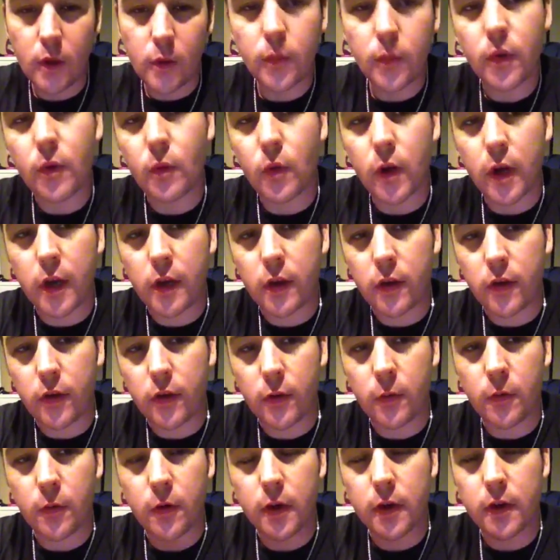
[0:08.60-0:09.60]
Been waiting to
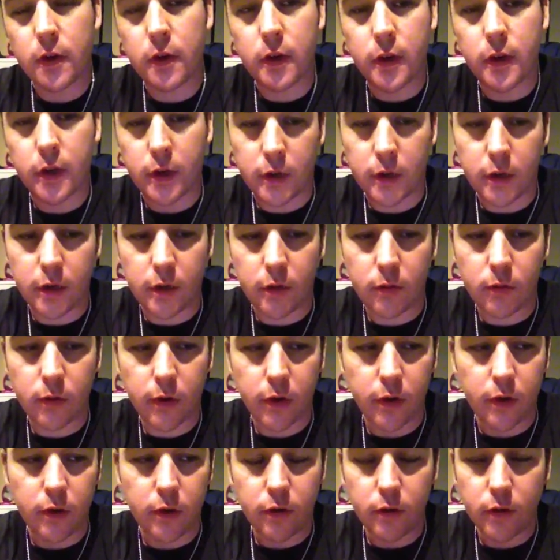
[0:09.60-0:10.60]
do one, and we're
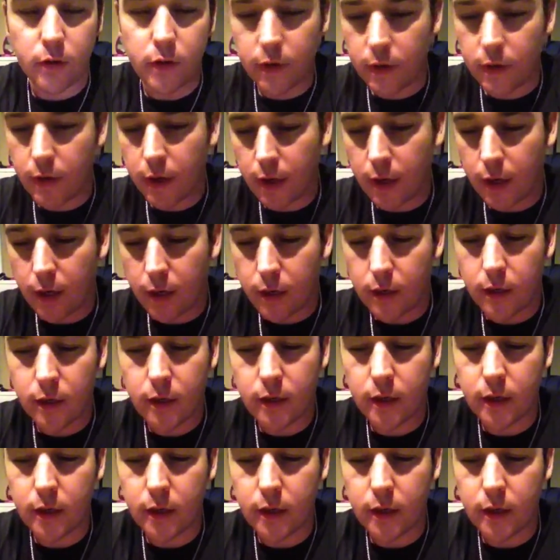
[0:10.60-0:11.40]
gonna do it today.